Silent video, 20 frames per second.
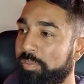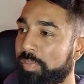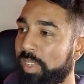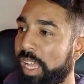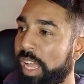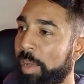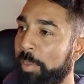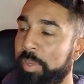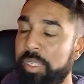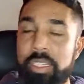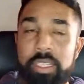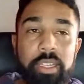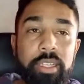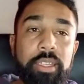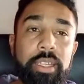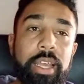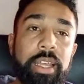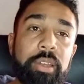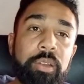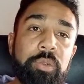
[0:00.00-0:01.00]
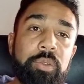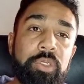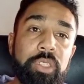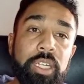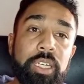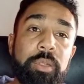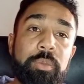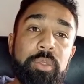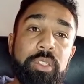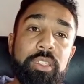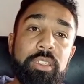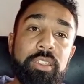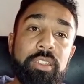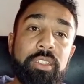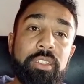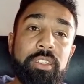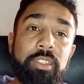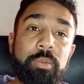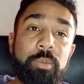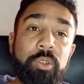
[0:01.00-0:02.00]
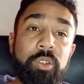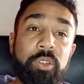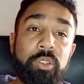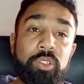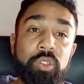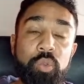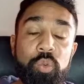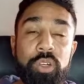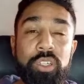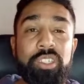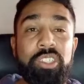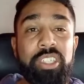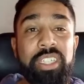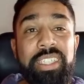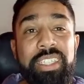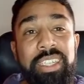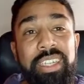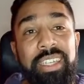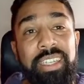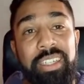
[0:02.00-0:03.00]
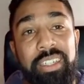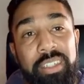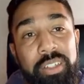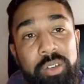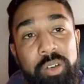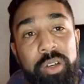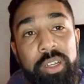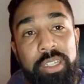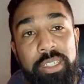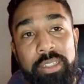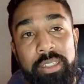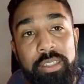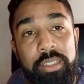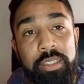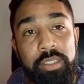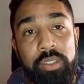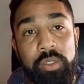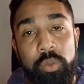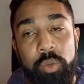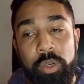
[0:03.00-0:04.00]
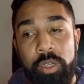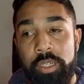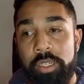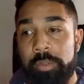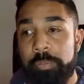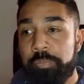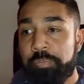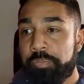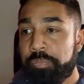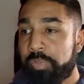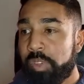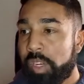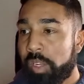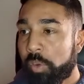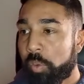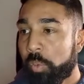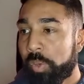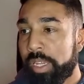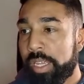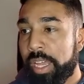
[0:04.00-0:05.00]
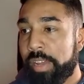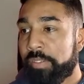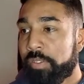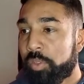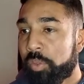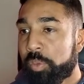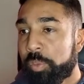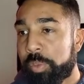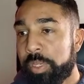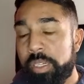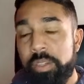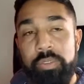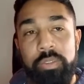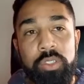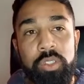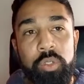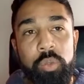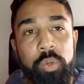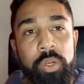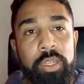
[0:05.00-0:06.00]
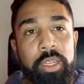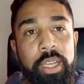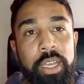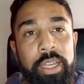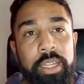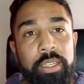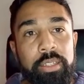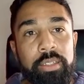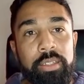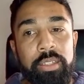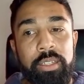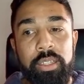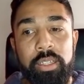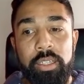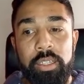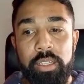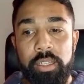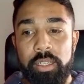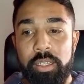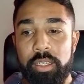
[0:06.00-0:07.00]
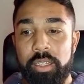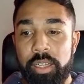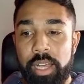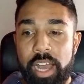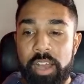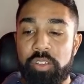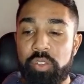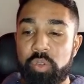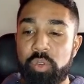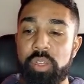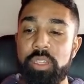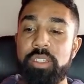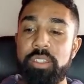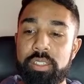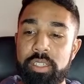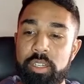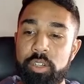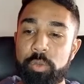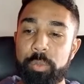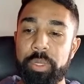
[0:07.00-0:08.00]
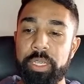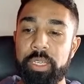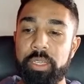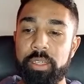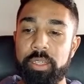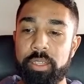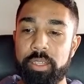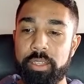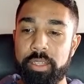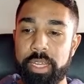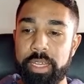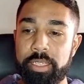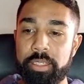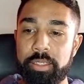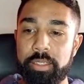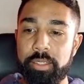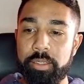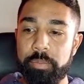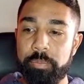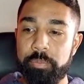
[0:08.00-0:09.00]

I'm going to say Daniel James is in the squad. Jesse Lingard is in the squad. We have too big of a squad, and our squad is so big that,